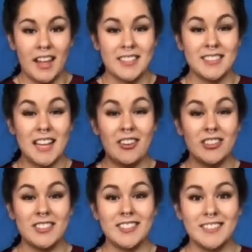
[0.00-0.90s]
Doesn't that
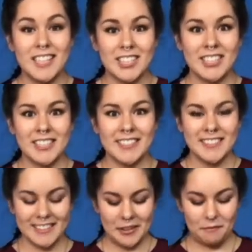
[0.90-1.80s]
look
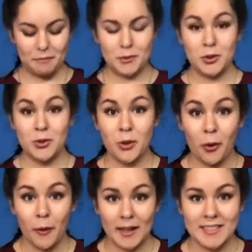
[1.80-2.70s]
delicious? I'm
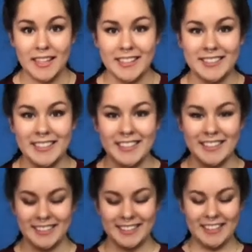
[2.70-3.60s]
so excited to eat
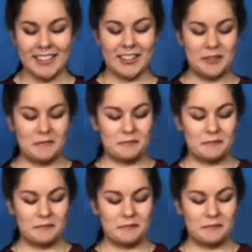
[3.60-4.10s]
this later.